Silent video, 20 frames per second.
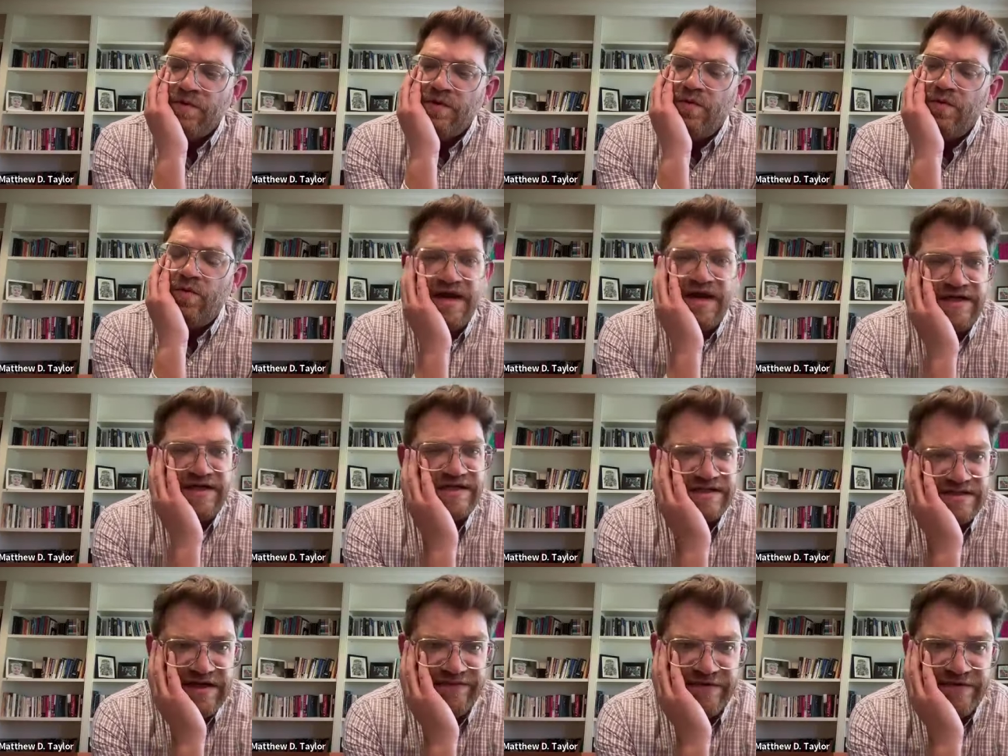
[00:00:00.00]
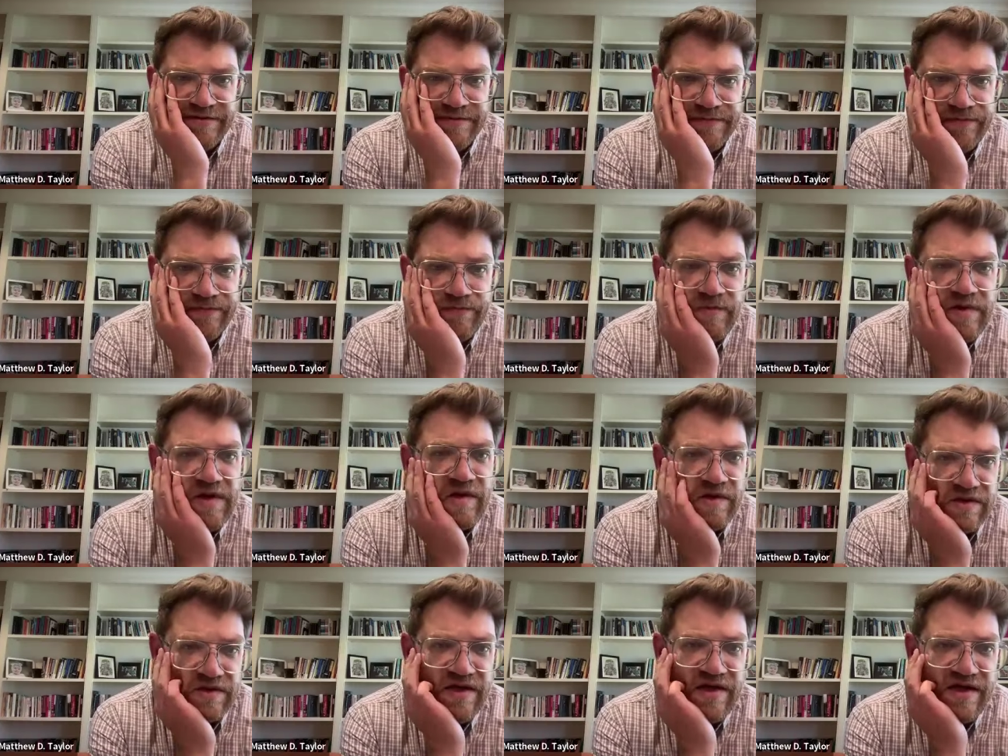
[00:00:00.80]
what i discovered
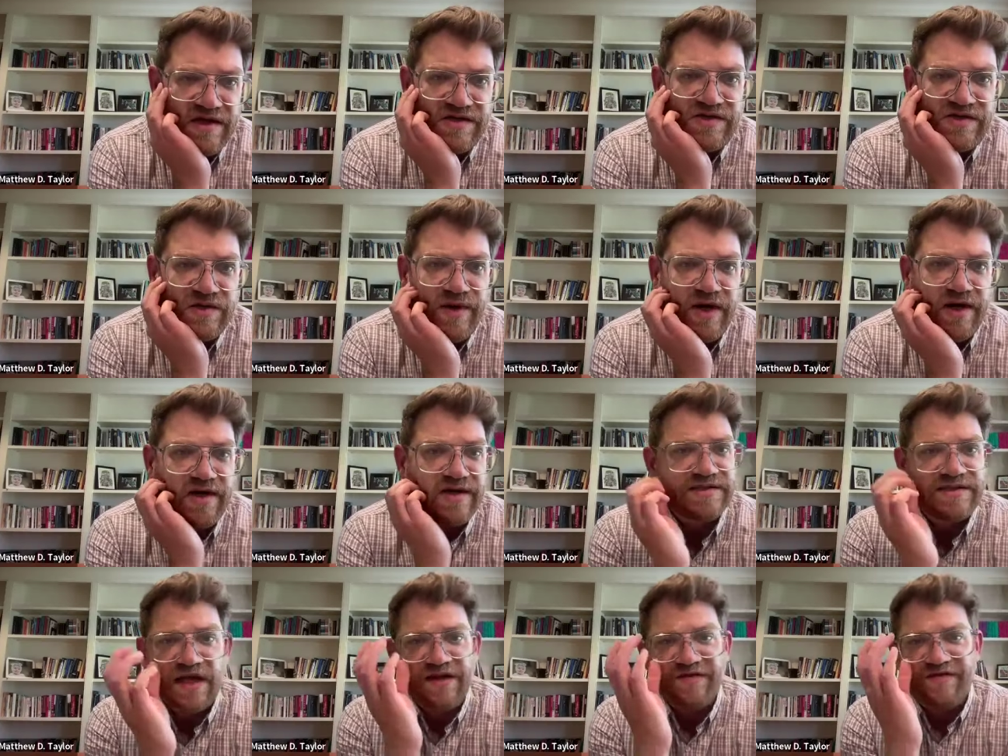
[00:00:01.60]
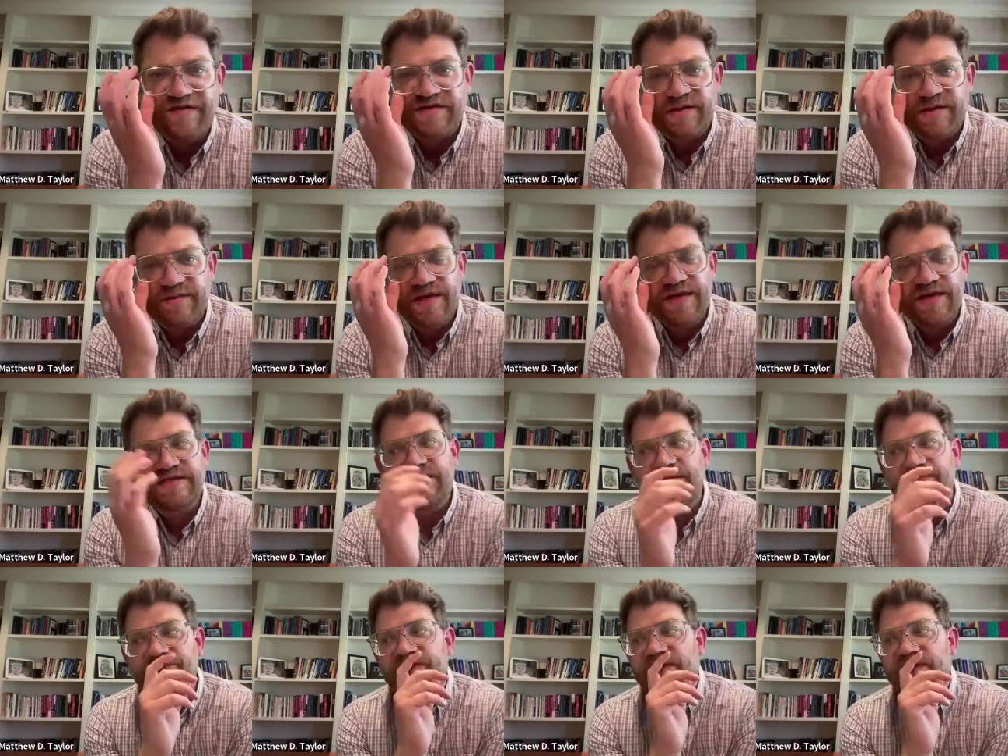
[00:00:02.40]
in looking into American Salafism is
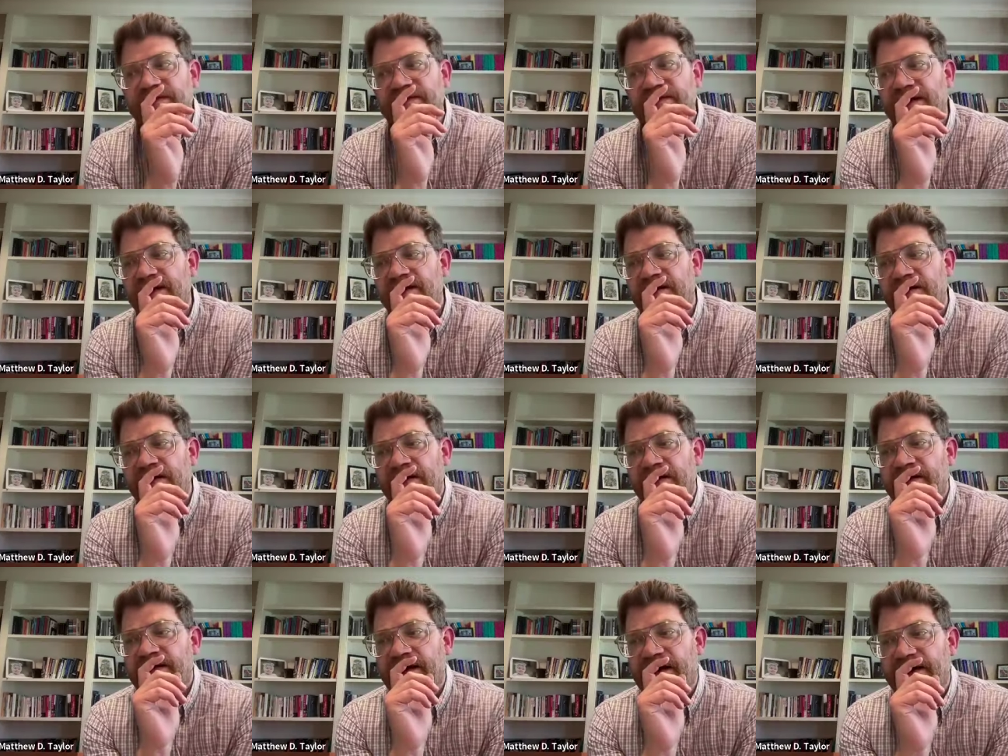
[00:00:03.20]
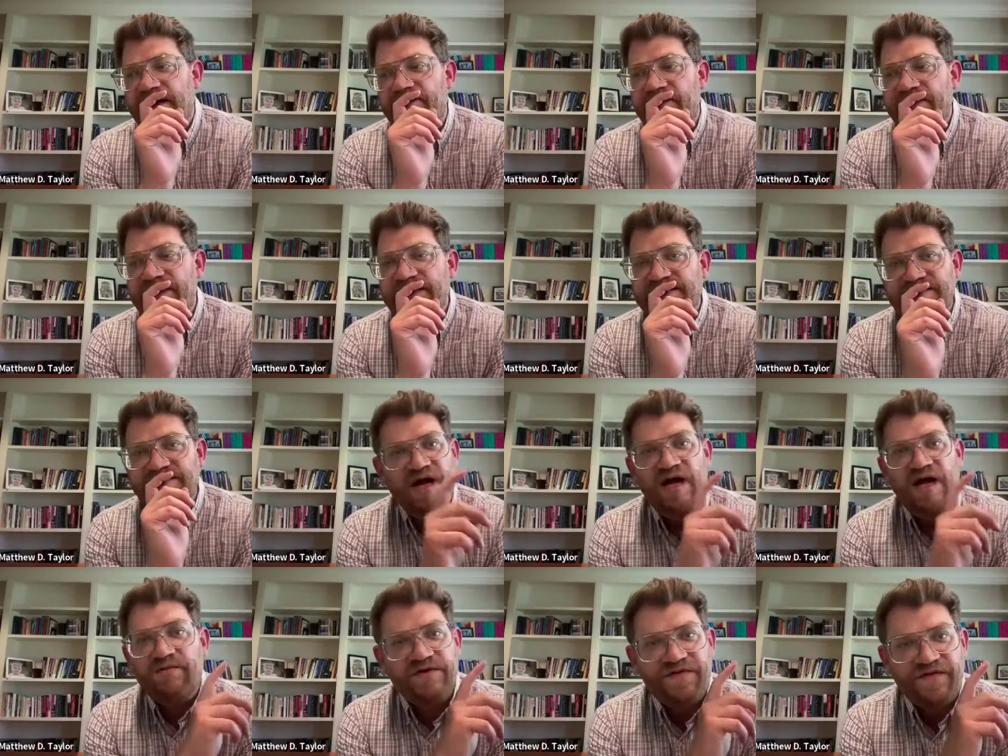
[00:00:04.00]
something that um, is
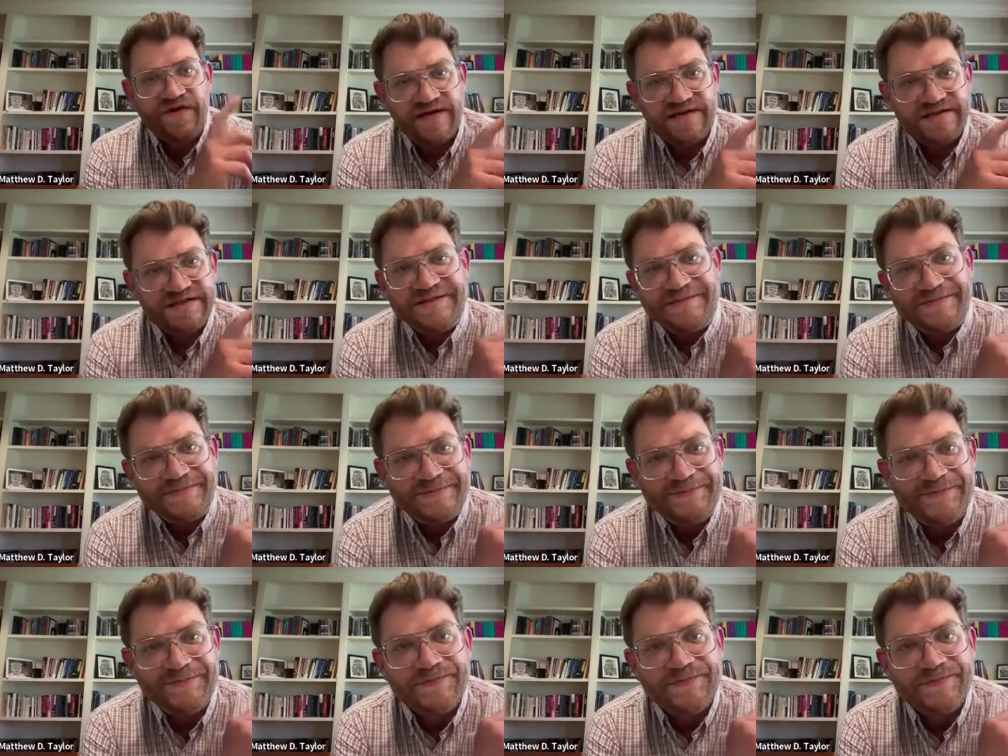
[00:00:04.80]
not reflected